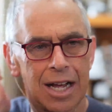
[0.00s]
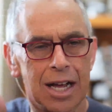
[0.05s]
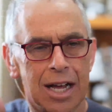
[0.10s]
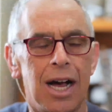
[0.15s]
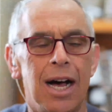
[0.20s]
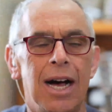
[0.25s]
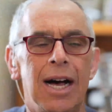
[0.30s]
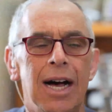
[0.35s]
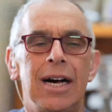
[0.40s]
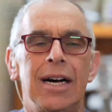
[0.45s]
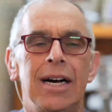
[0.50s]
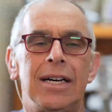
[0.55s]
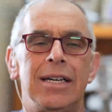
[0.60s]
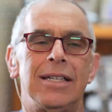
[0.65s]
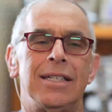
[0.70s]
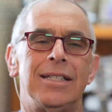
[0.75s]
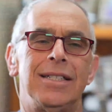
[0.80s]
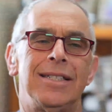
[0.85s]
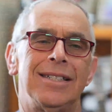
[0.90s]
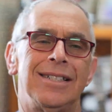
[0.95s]
or uh, seventy-eight
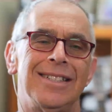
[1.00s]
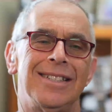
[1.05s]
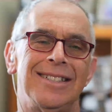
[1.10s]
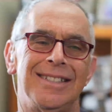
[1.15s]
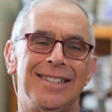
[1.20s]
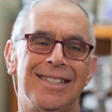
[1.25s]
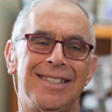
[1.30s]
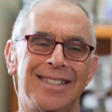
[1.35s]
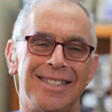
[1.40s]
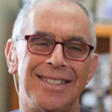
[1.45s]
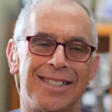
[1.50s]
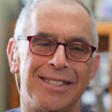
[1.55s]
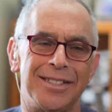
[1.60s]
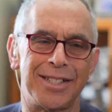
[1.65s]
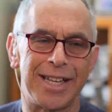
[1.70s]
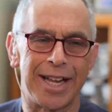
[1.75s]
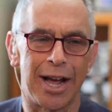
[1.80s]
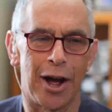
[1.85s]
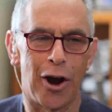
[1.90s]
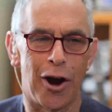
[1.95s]
degrees Fahrenheit. Uh,
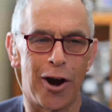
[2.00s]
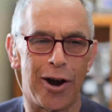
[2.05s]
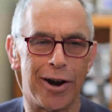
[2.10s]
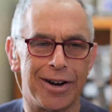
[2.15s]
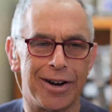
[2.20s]
darn.